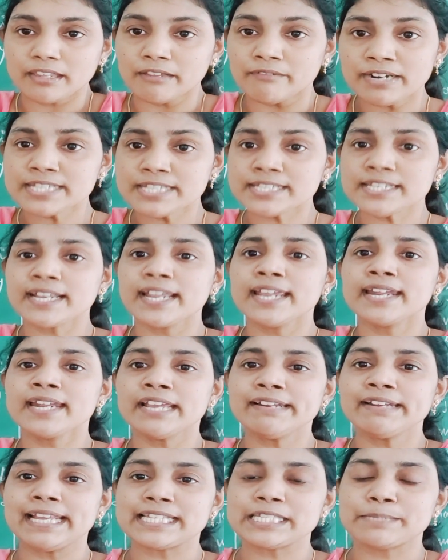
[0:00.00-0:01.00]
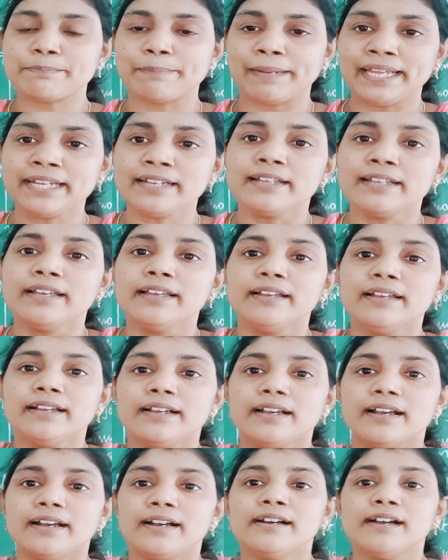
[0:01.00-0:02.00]
Once again I will
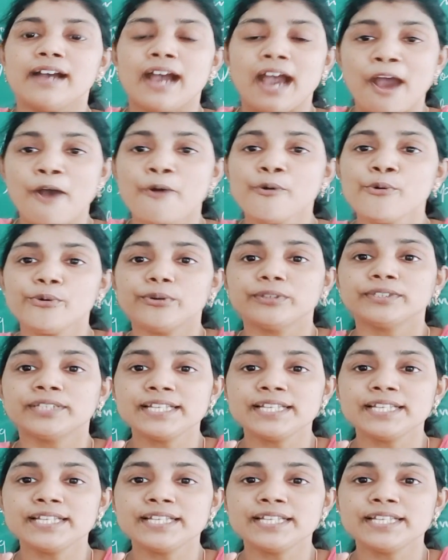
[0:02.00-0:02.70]
explain how